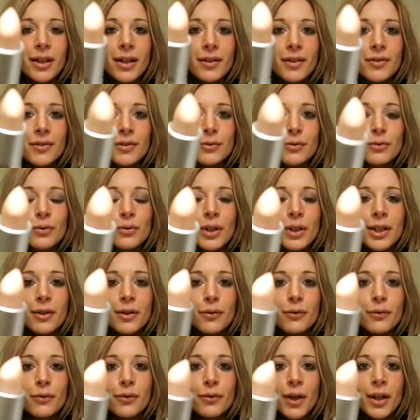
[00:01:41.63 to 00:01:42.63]
It's a really
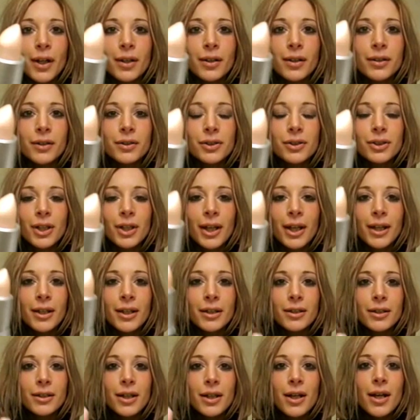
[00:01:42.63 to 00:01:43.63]
fun
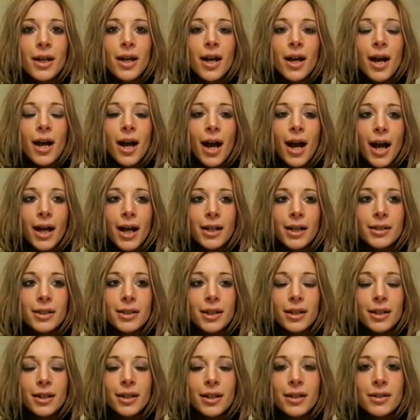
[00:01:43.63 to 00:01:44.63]
shade. And
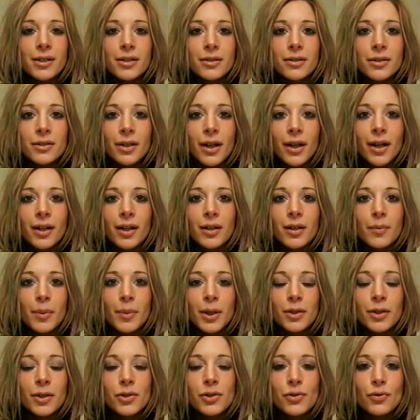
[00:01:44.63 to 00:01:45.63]
it is a tiny
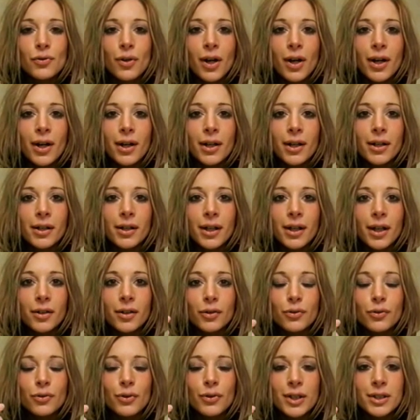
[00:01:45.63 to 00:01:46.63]
bit drying and
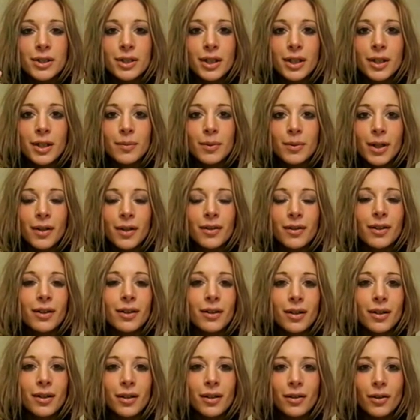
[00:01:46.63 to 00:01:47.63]
gritty, but I
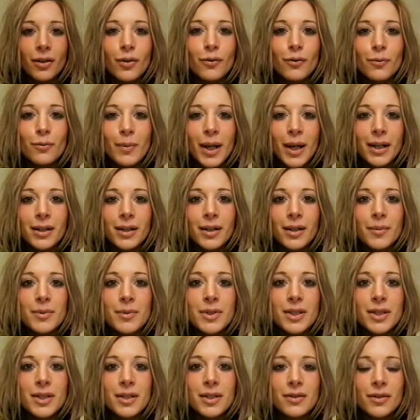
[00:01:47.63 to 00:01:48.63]
think a lot of MAC
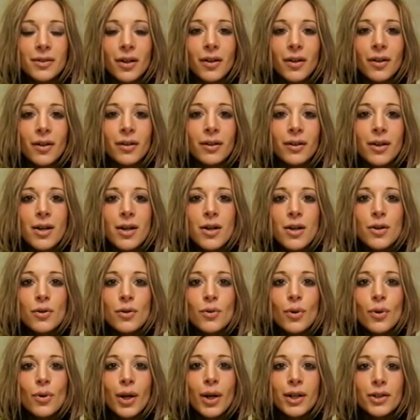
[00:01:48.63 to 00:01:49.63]
lipsticks are
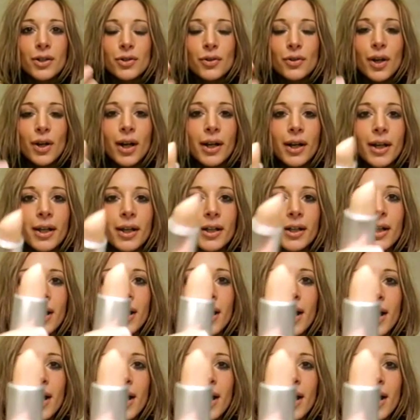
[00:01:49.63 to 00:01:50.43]
quite drying.